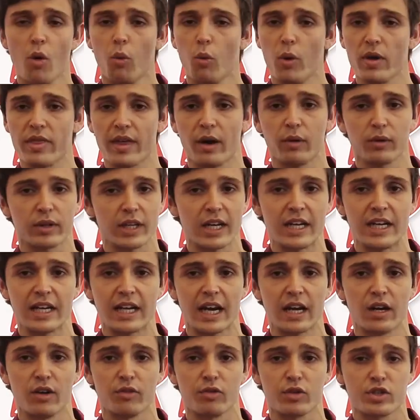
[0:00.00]
without any
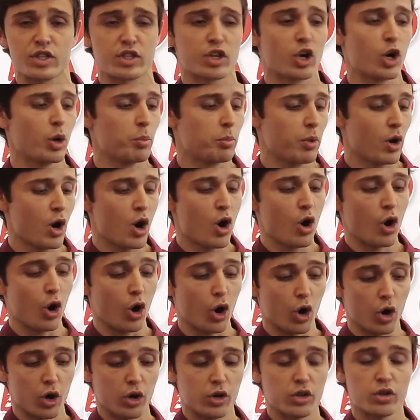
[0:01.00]
kind of scope,
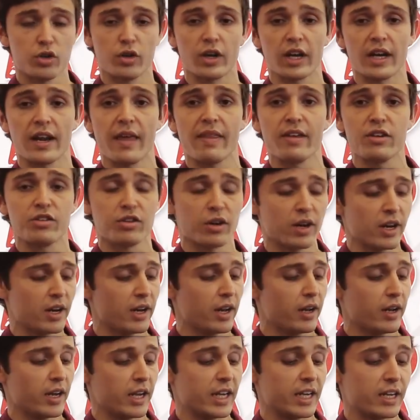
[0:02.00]
or you can additionally
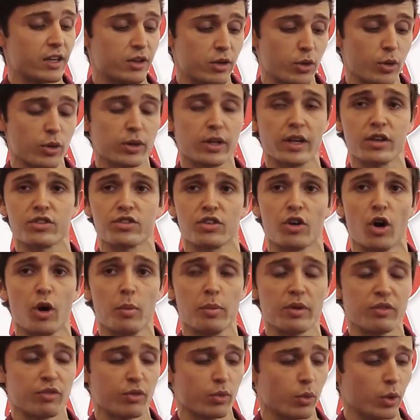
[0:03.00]
include a scope
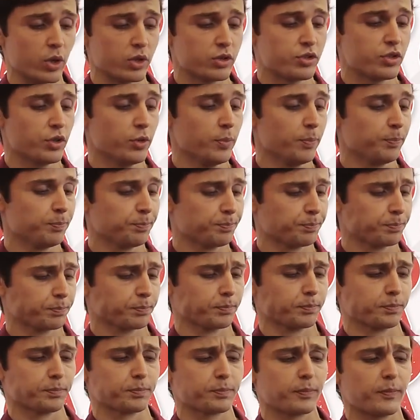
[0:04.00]
if you want to.
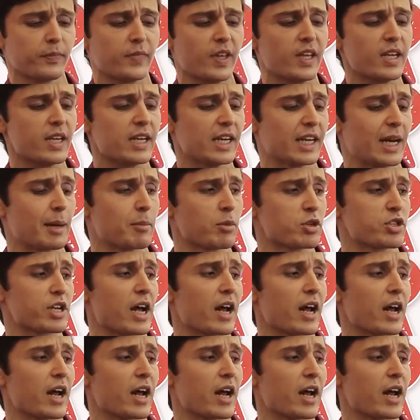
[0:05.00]
Gamo's